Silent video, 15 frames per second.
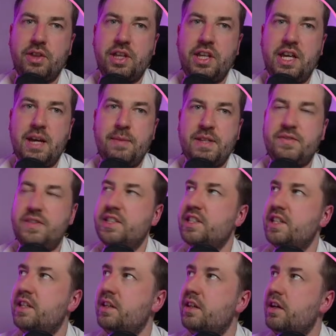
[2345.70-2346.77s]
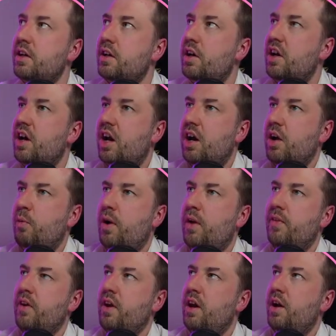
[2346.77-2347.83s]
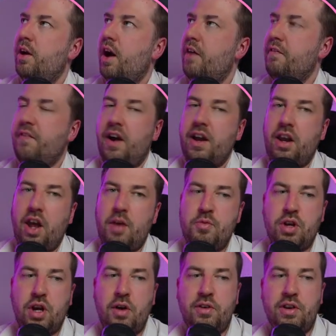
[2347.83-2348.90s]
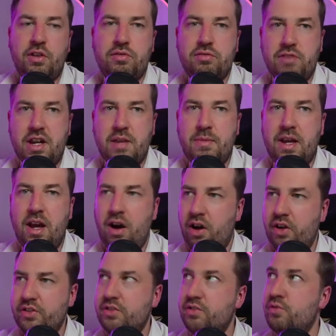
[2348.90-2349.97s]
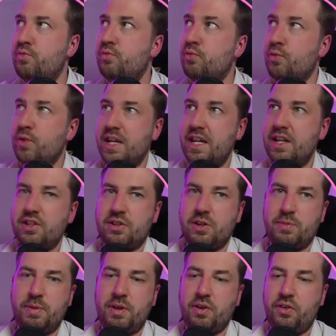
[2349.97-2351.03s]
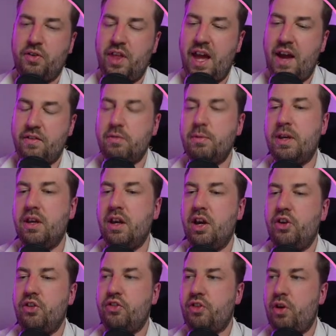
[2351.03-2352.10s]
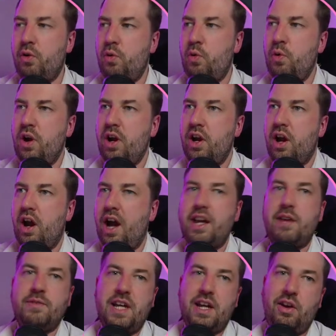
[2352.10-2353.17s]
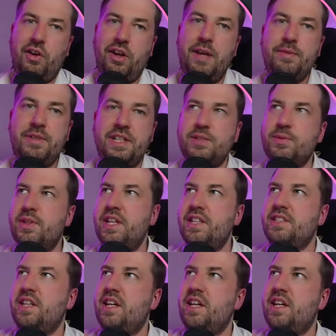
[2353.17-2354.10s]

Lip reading: MSVC one. I find library code incredibly hard to read, just because they have to be so. I can take a lot of liberties with this.